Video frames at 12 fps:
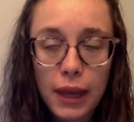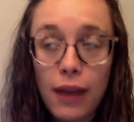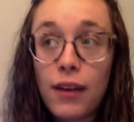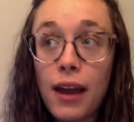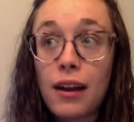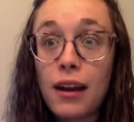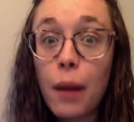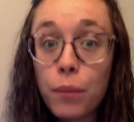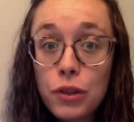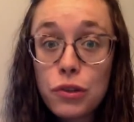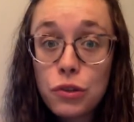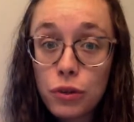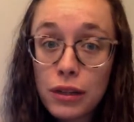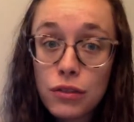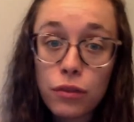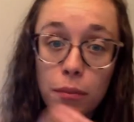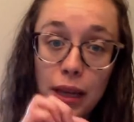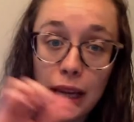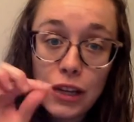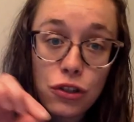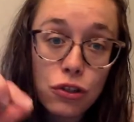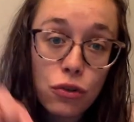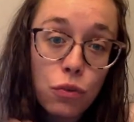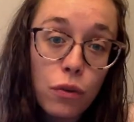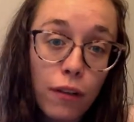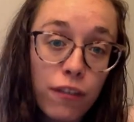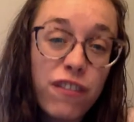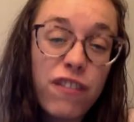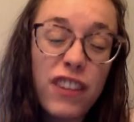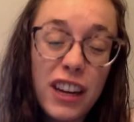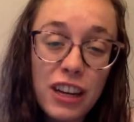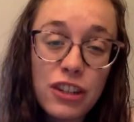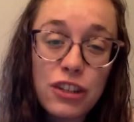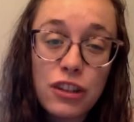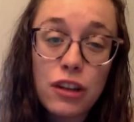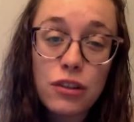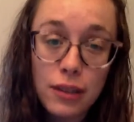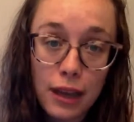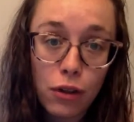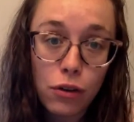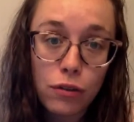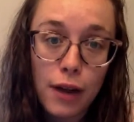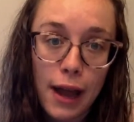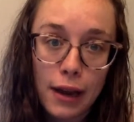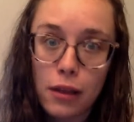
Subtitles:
I've had a couple students from each school finish their scale karate.